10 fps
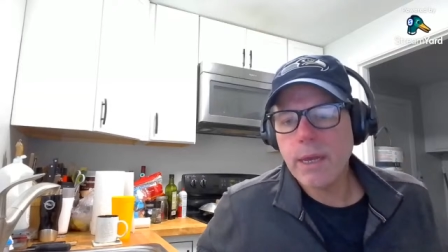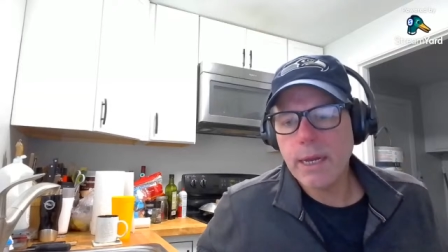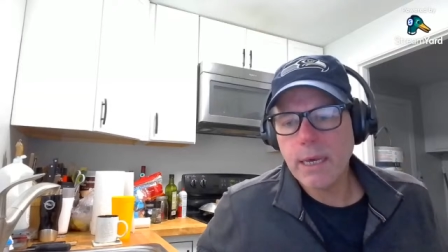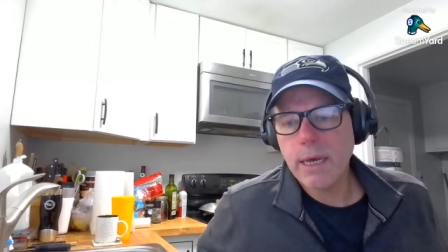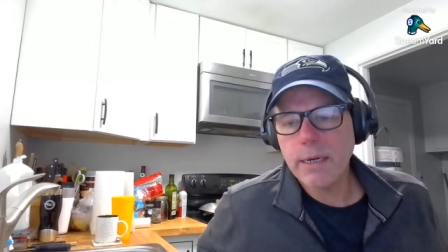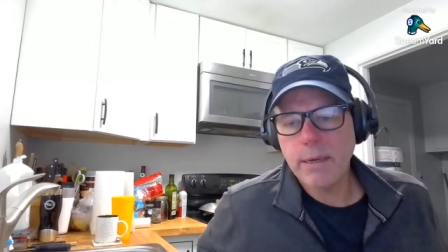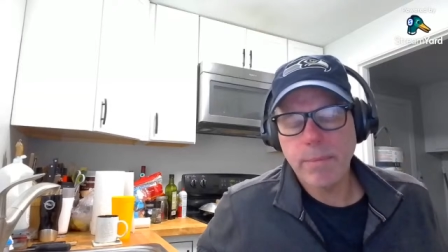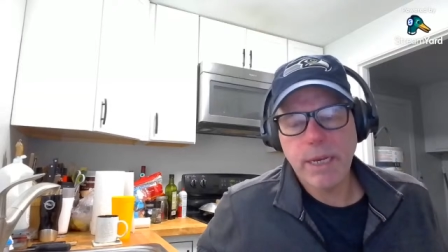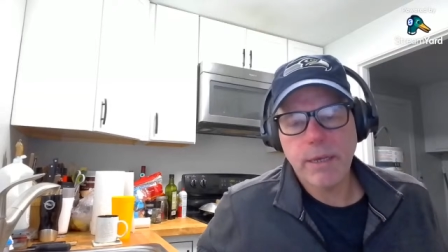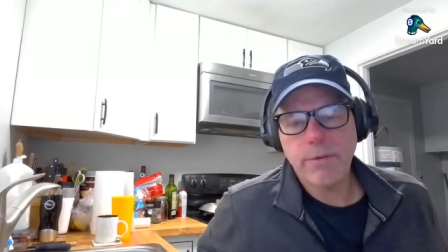and I got an
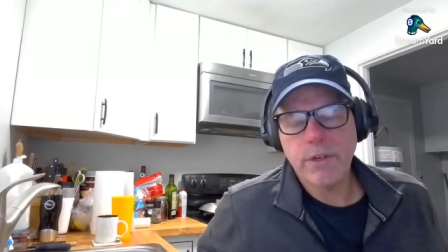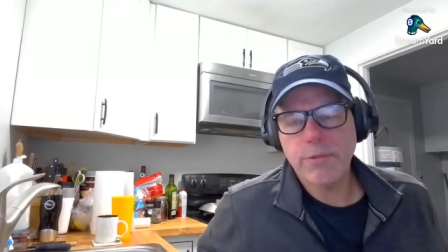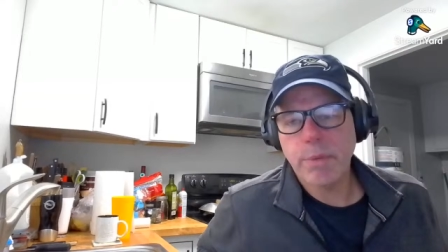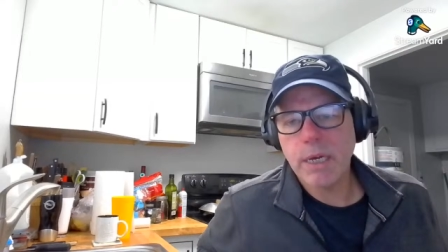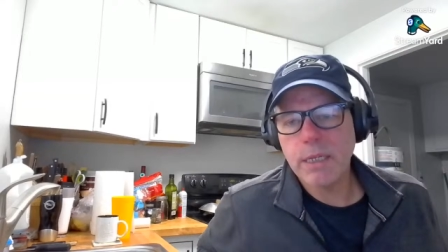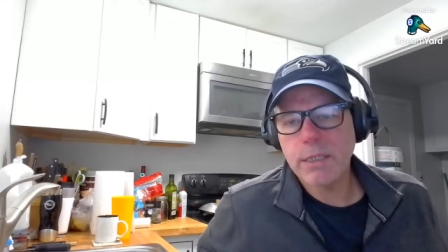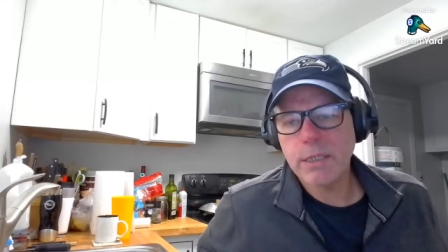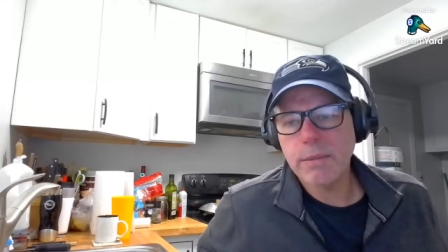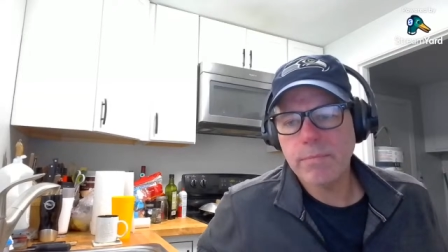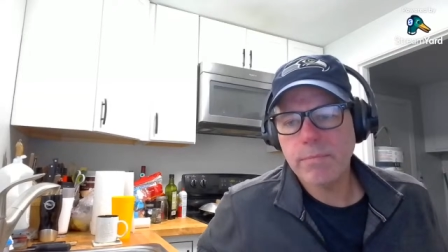immediate
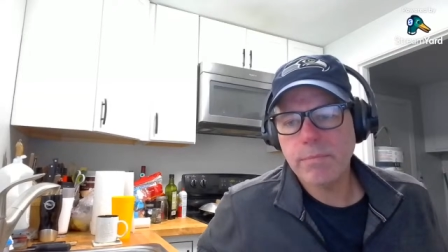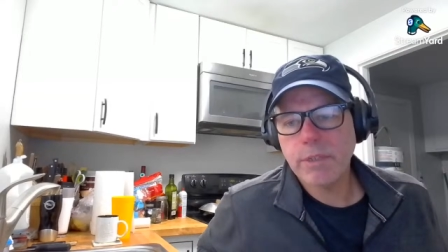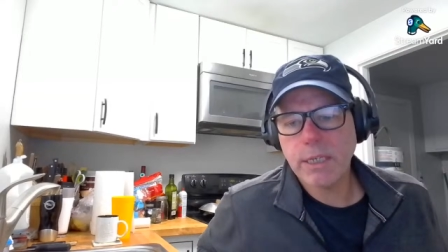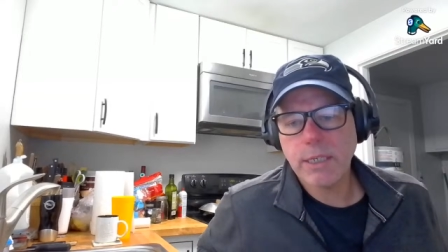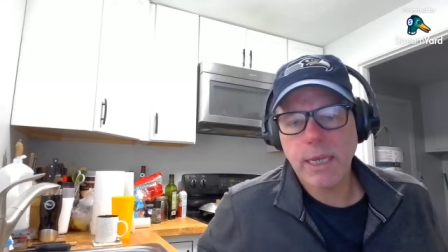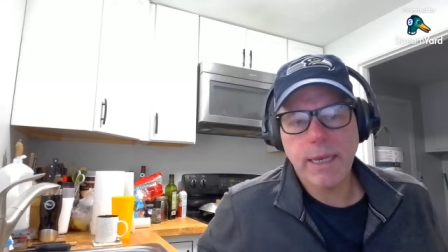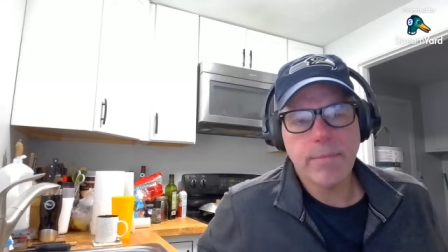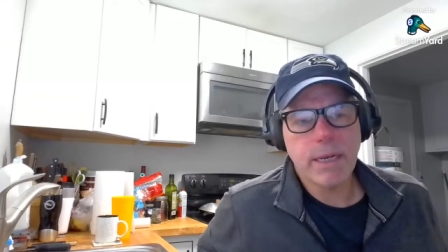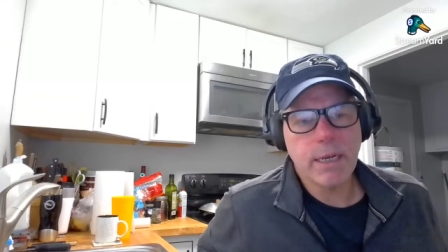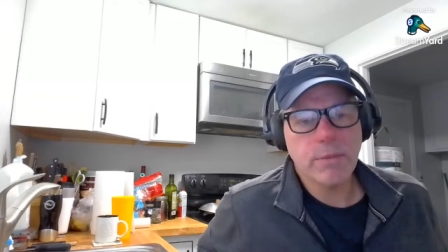response at 6
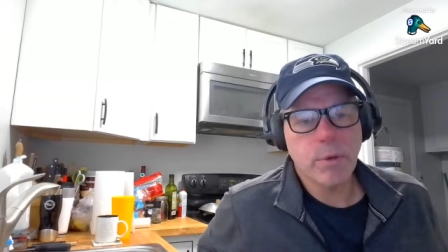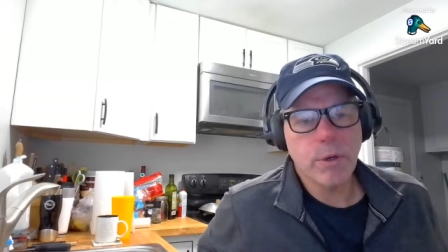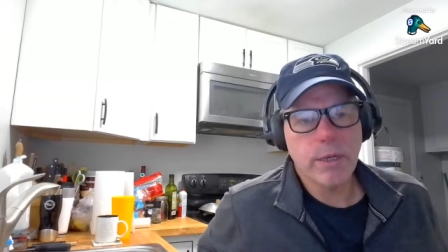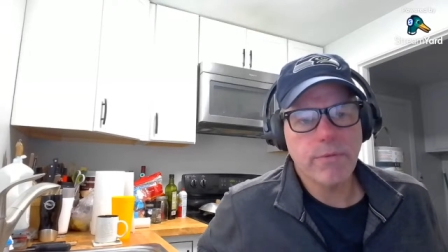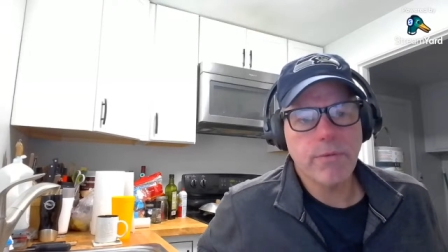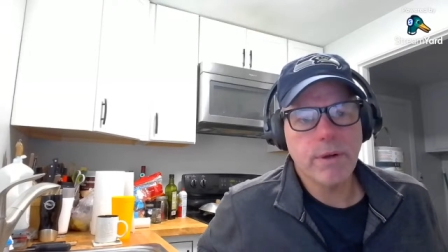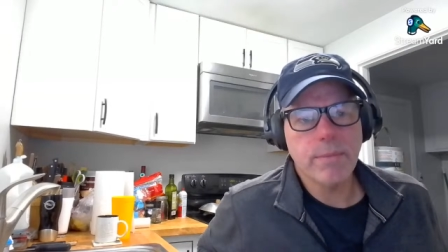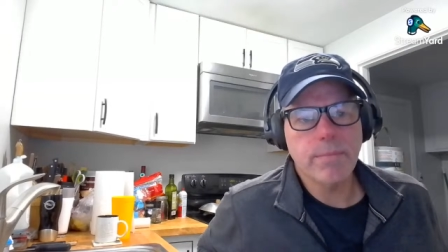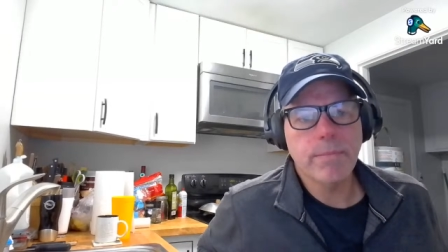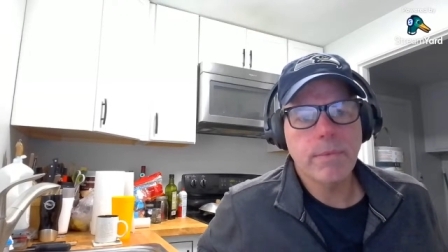a.m. the next morning
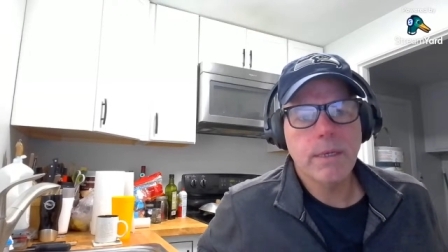from